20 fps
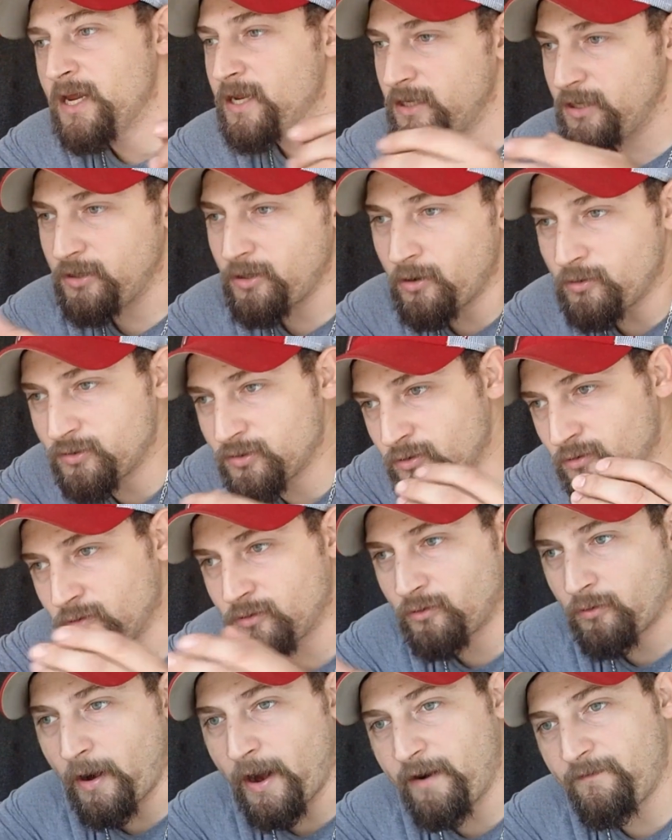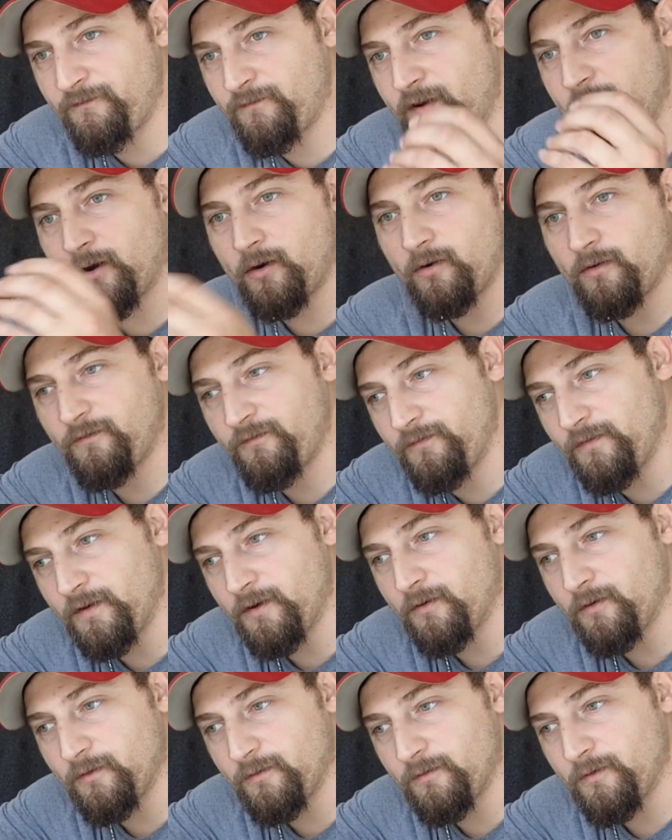You go to a craft fair
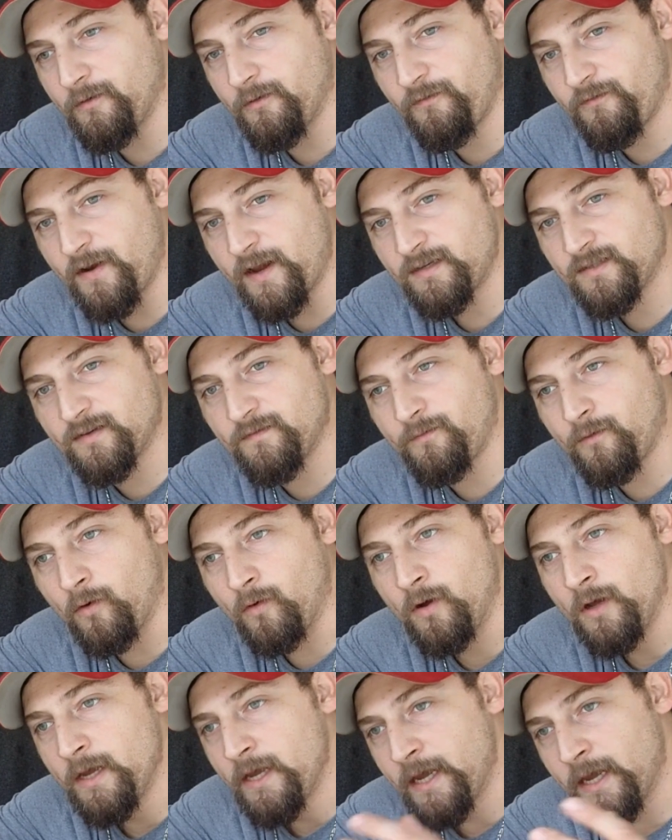or festival